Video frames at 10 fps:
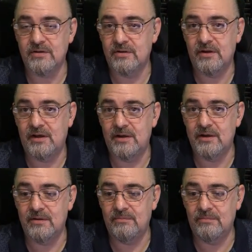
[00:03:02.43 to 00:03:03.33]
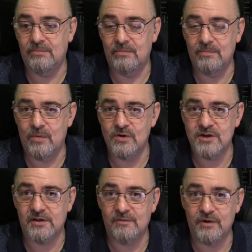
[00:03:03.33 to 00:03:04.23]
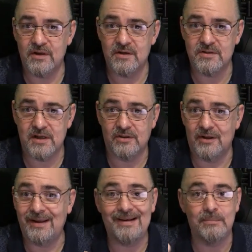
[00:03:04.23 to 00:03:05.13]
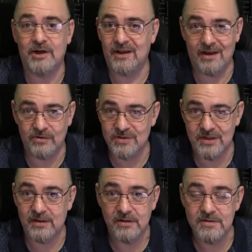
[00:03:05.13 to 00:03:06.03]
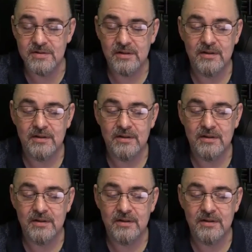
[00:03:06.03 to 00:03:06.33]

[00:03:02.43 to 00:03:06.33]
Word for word: to any more significant extent than anybody else is.